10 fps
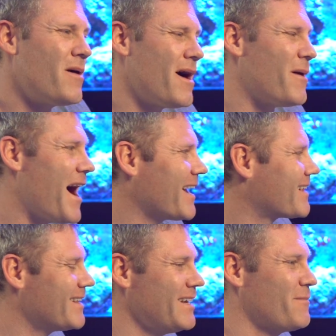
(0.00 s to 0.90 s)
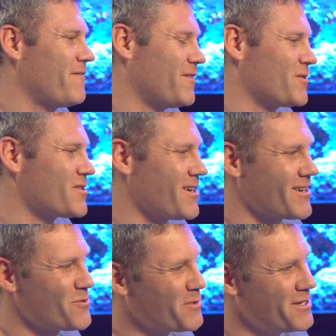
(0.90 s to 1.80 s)
Bob, I clean my filter
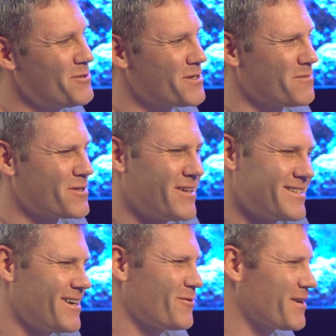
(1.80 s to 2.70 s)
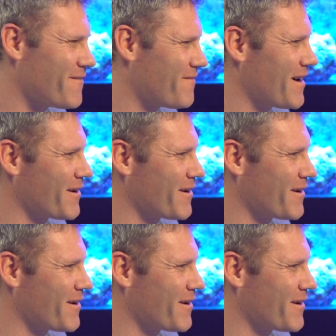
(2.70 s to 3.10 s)
socks when you use them, so that's not really a fair